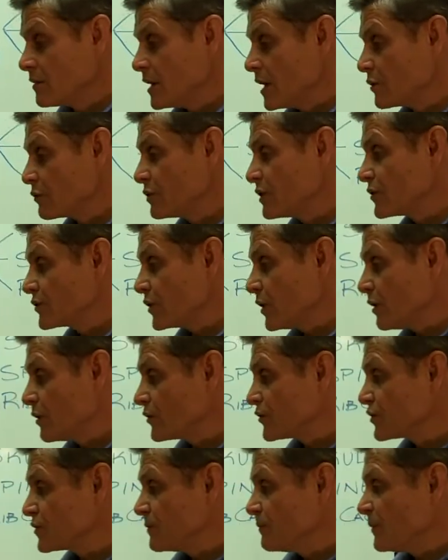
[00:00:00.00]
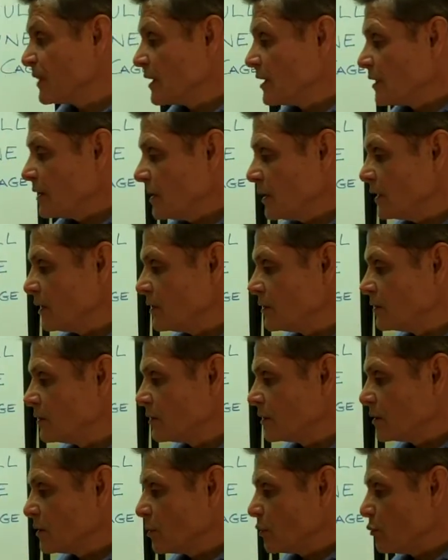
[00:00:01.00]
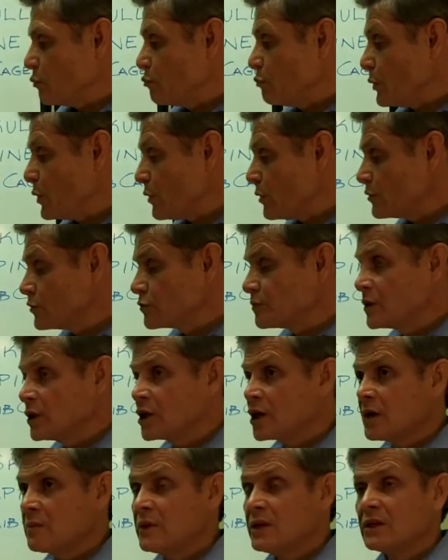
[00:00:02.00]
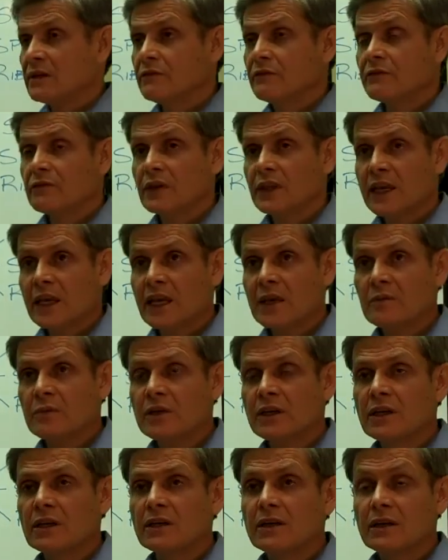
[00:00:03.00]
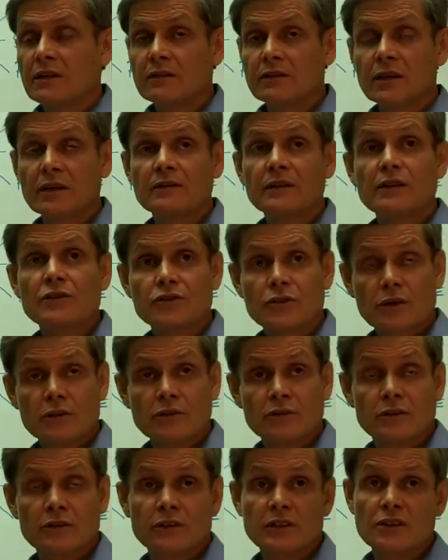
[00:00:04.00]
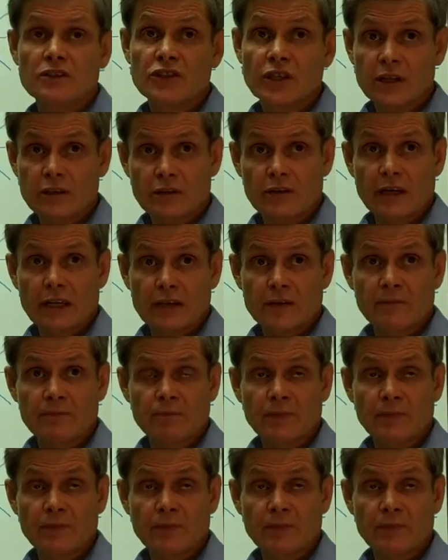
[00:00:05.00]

that results in bones becoming inflamed, and then they start to degenerate.